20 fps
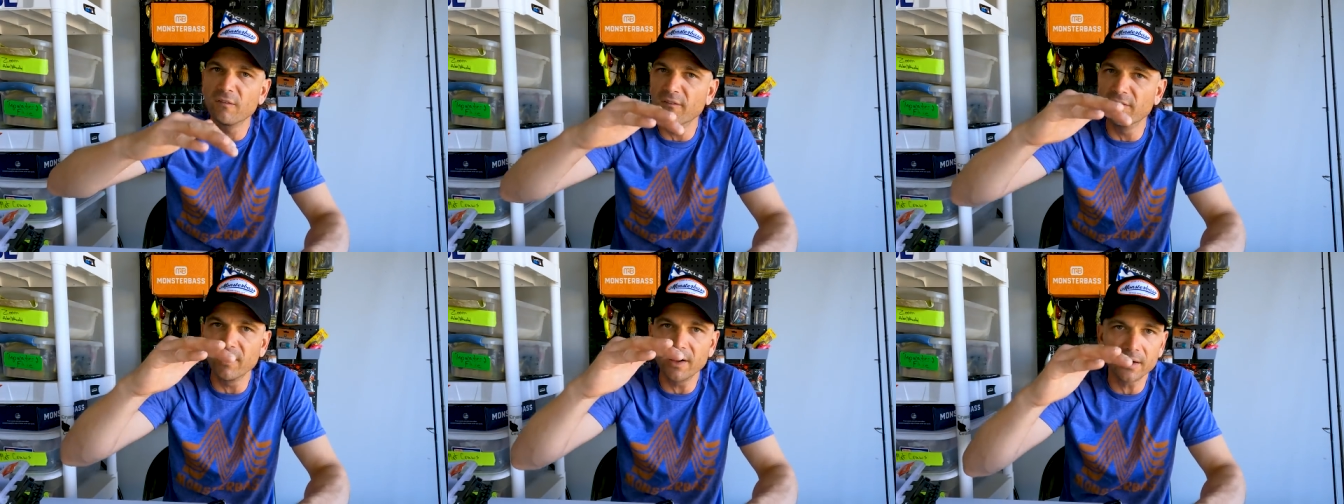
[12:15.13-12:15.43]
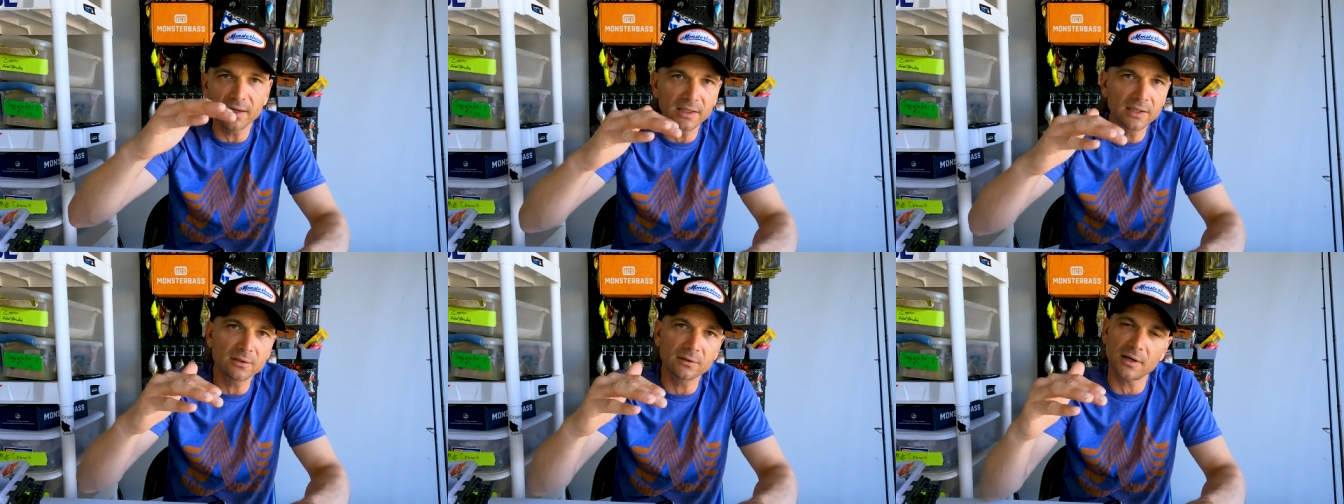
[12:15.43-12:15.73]

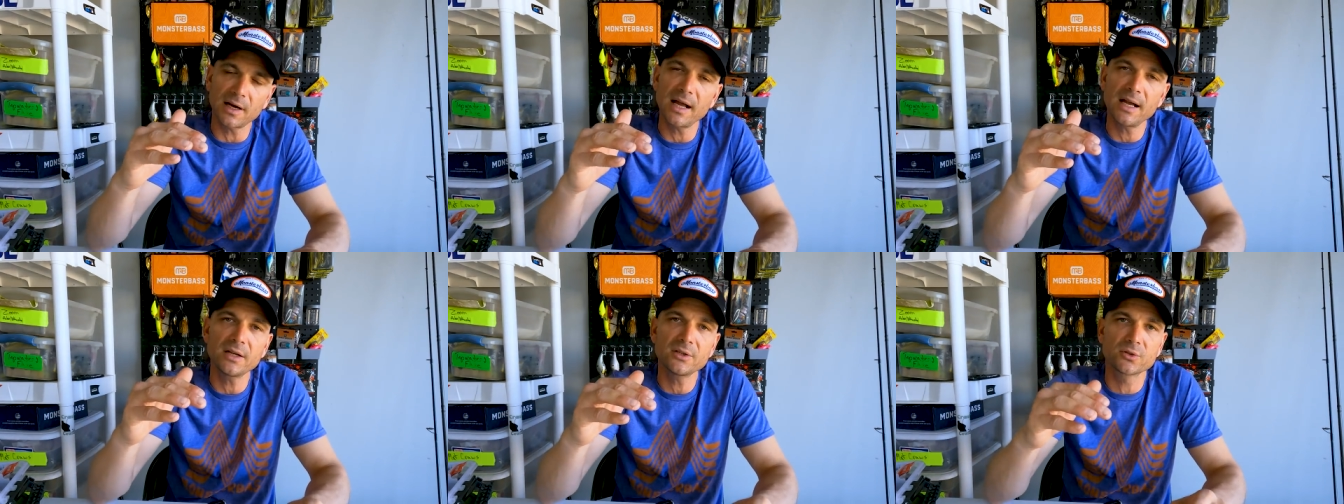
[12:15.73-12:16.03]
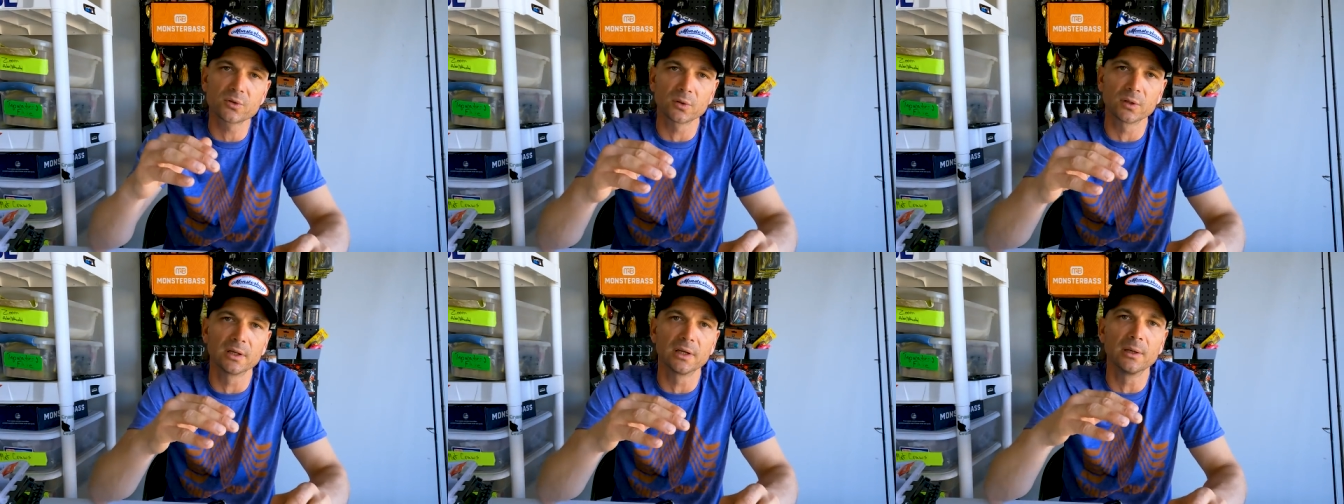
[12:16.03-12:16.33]
very
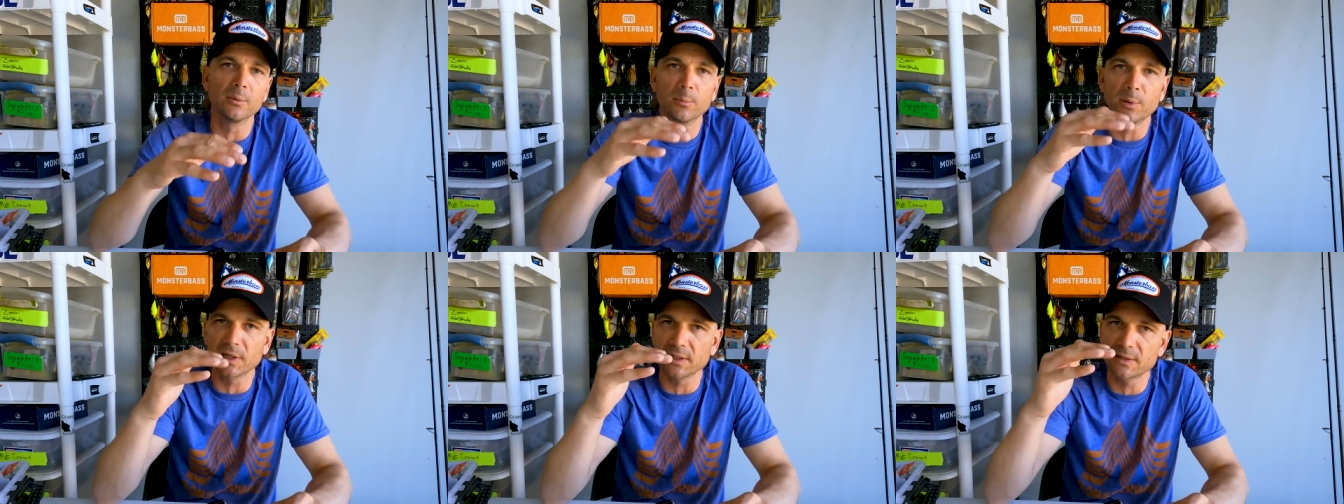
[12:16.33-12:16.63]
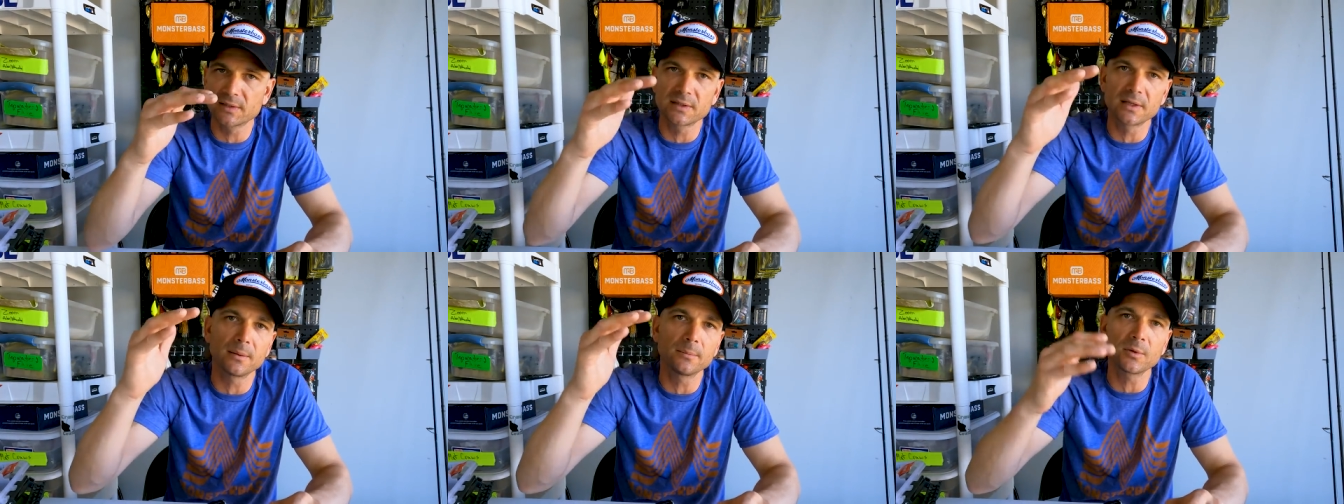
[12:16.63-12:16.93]
gradually, but
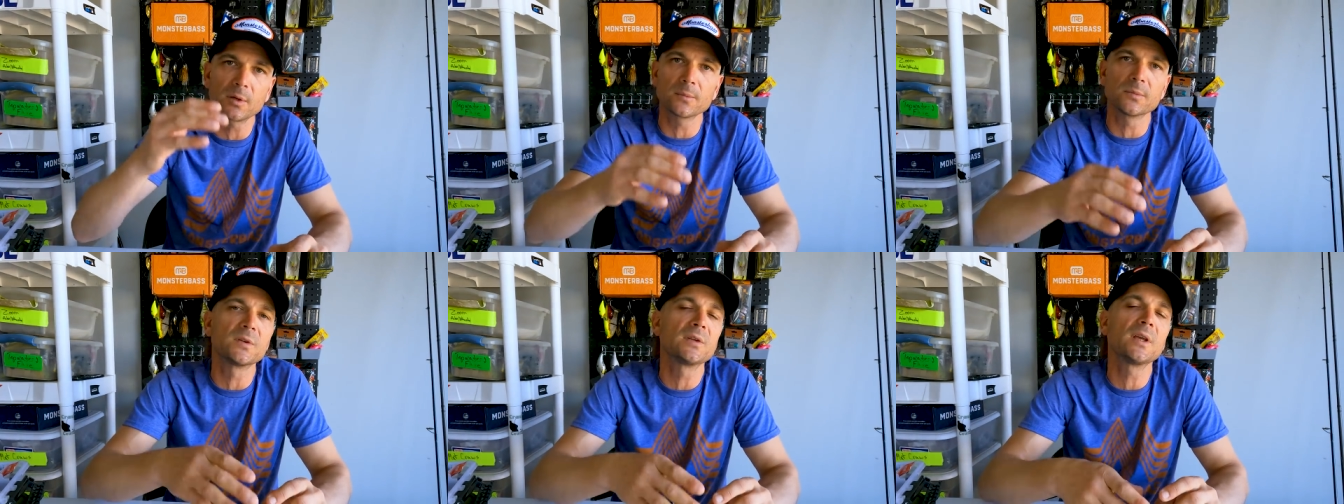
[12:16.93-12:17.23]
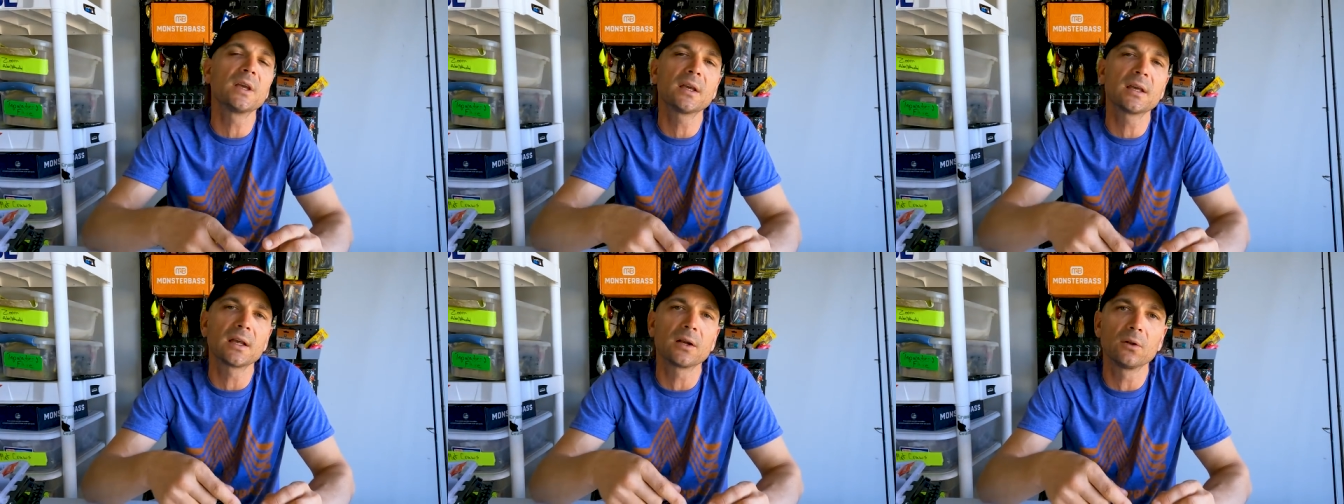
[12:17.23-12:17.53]
at the same time sink